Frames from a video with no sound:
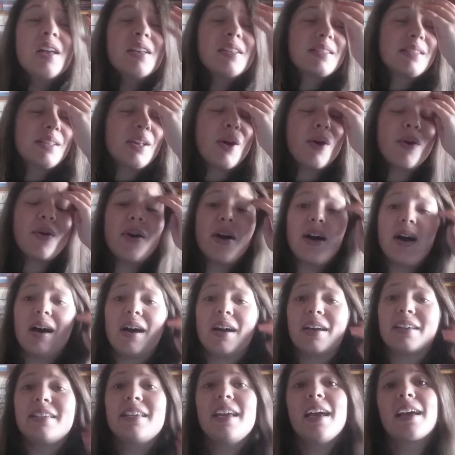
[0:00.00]
So
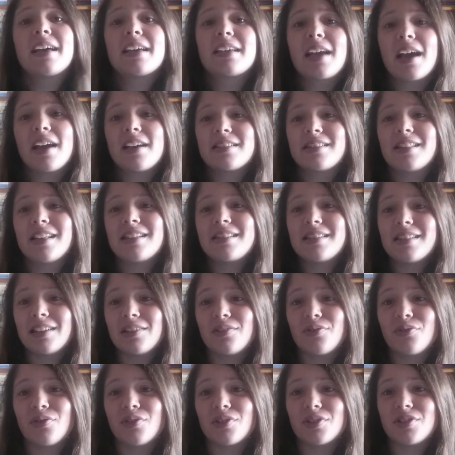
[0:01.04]
yeah, guys, that's
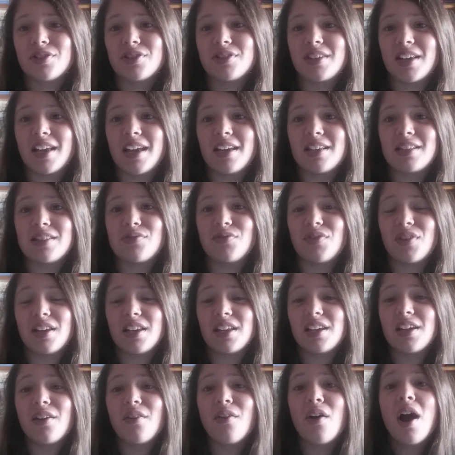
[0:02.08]
it for today's
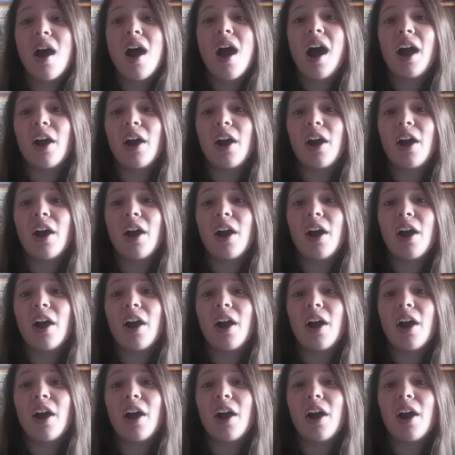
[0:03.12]
video.